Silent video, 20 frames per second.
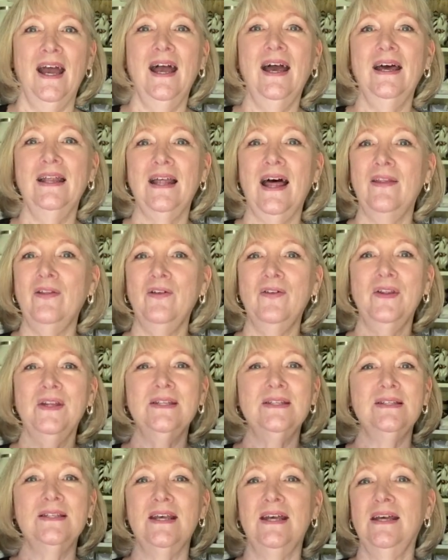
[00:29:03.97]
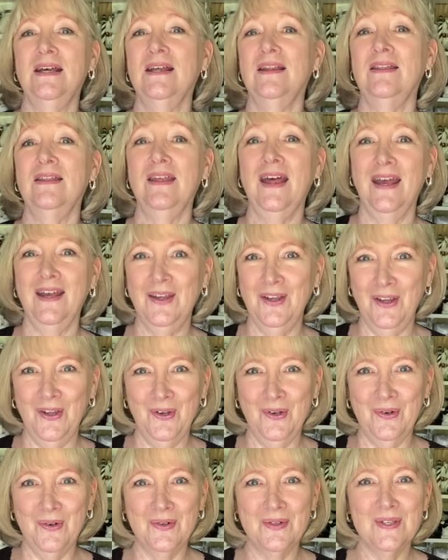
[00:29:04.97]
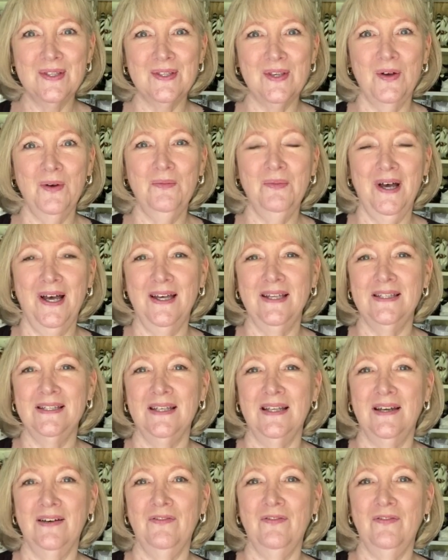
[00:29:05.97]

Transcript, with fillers: And other than saying thank you so much,